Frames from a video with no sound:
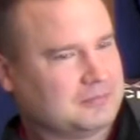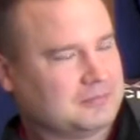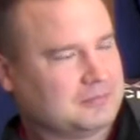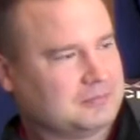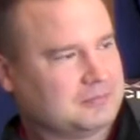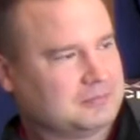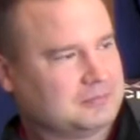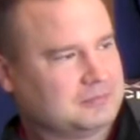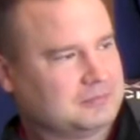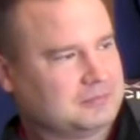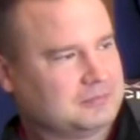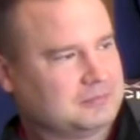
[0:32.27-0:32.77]

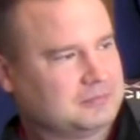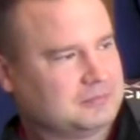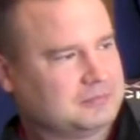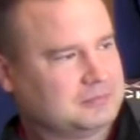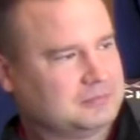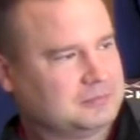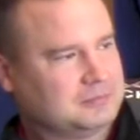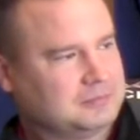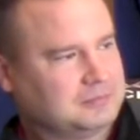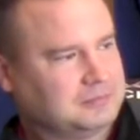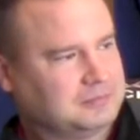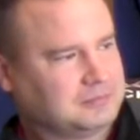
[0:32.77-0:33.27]

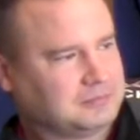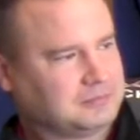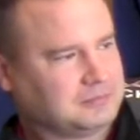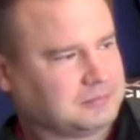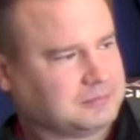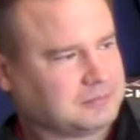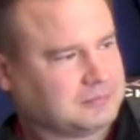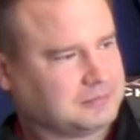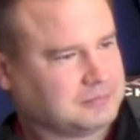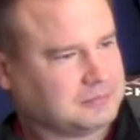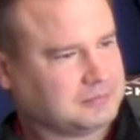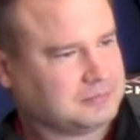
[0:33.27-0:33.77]

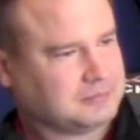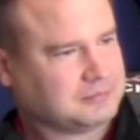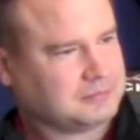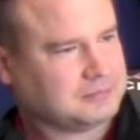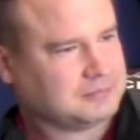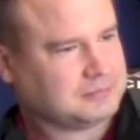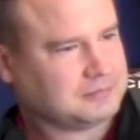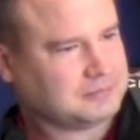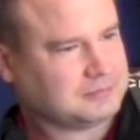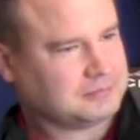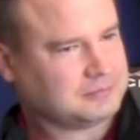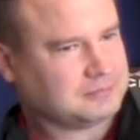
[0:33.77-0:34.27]

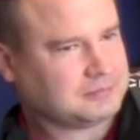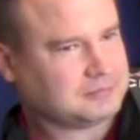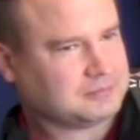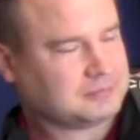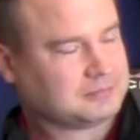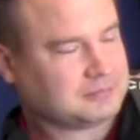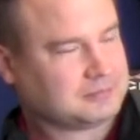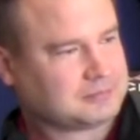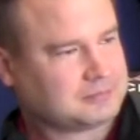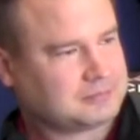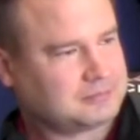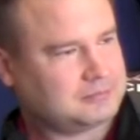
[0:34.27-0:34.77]

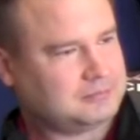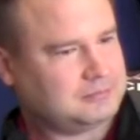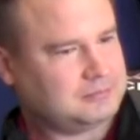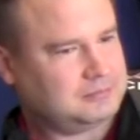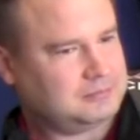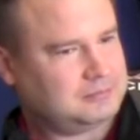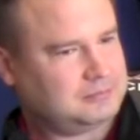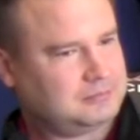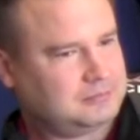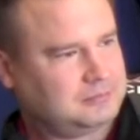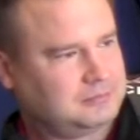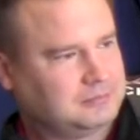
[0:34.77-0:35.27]

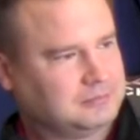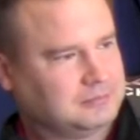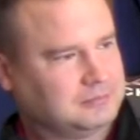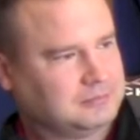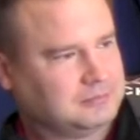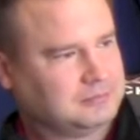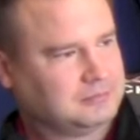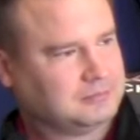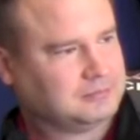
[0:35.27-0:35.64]
(silent)